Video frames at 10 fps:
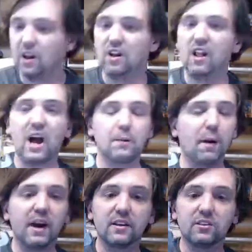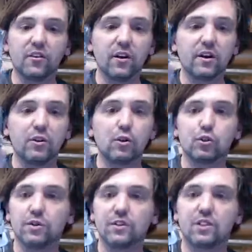Lock bodies, very
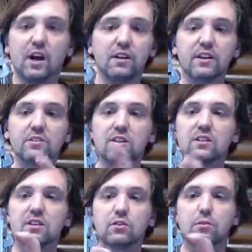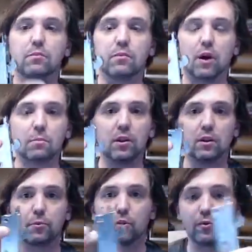unusual to sell these. These things are, are
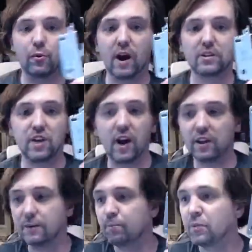bulletproof and rock solid.